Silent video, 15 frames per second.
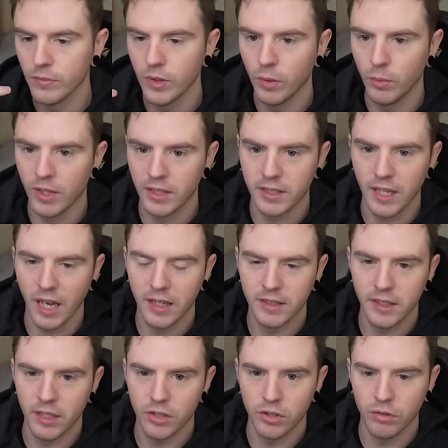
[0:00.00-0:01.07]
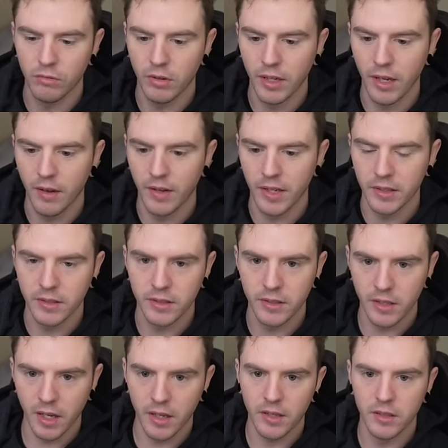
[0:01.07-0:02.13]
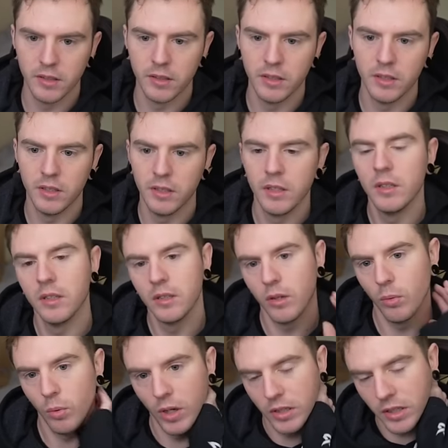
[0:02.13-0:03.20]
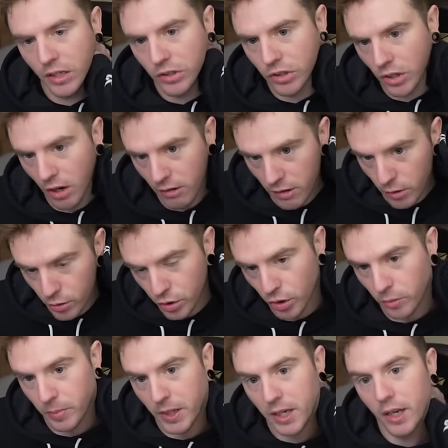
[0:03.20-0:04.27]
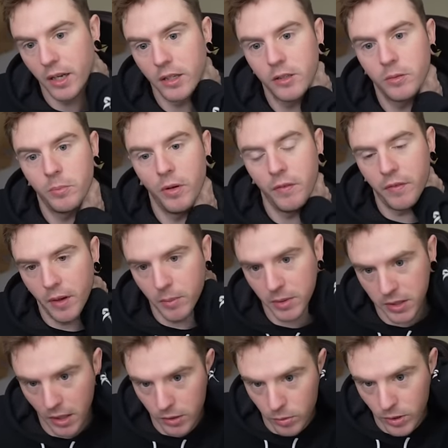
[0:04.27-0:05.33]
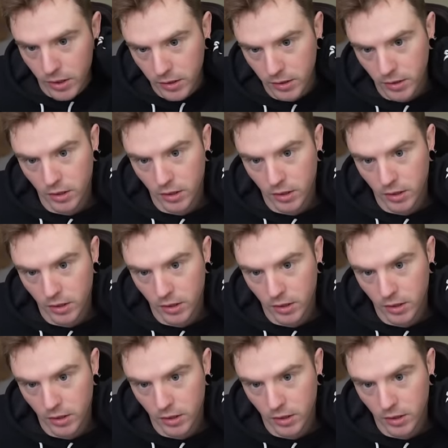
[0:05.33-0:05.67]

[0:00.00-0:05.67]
With his size in, he shouldn't really have aces either. The worst case scenario should be kings, but famous last words.